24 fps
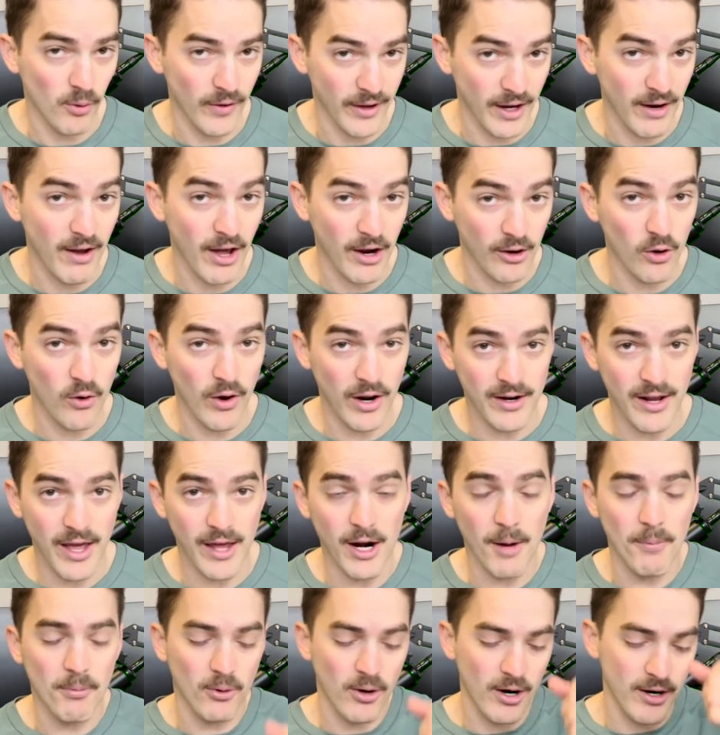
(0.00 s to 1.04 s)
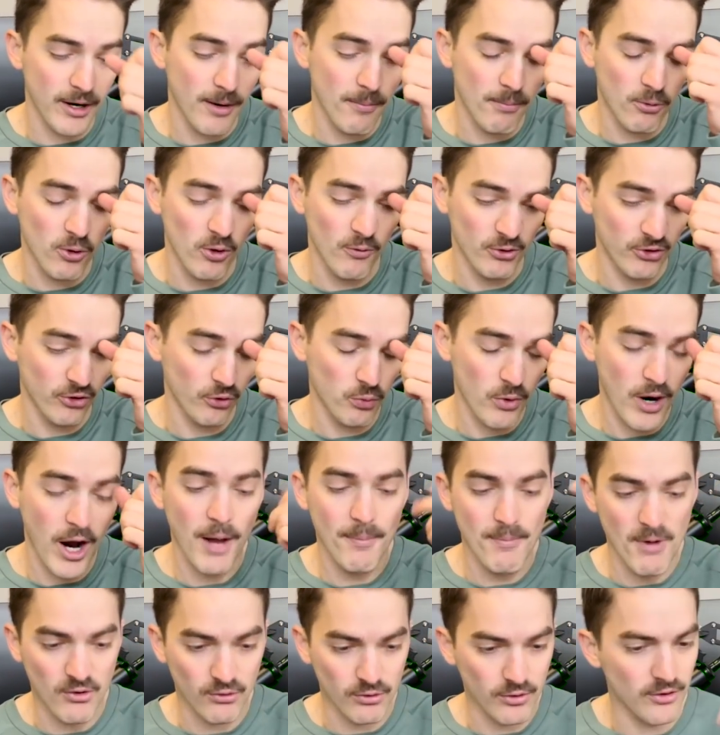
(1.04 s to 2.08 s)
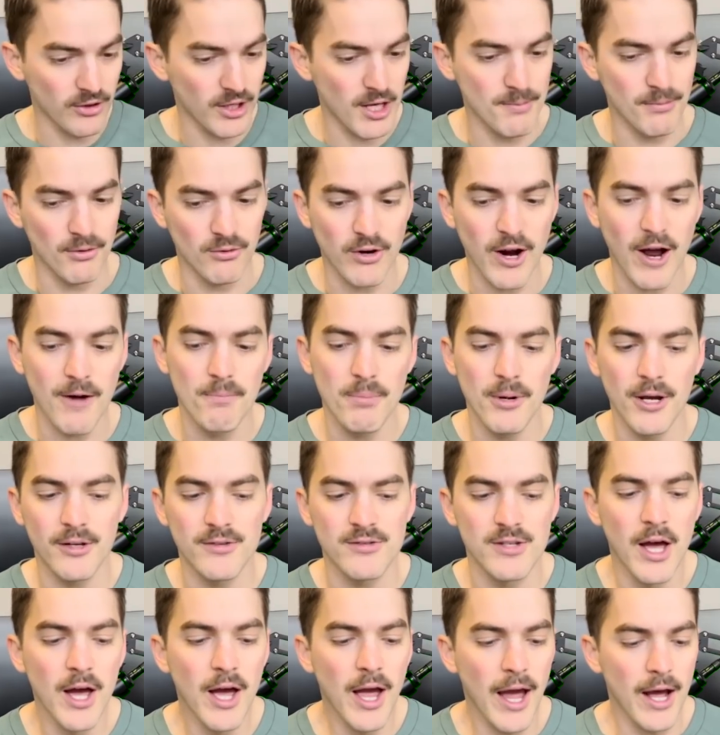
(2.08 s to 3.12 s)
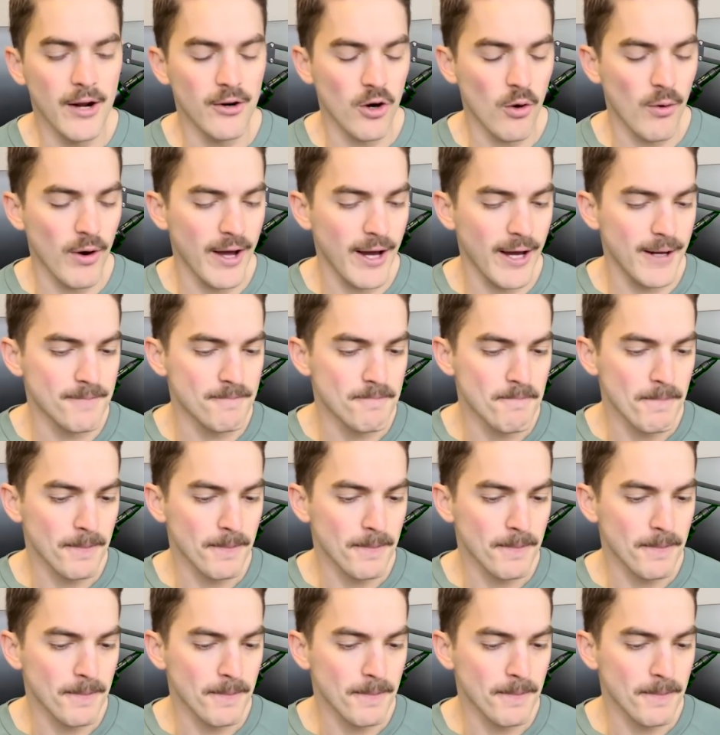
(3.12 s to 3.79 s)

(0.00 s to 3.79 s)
They got to go ahead and upgrade and improve, which is why I'd much rather keep the draft picks and go ahead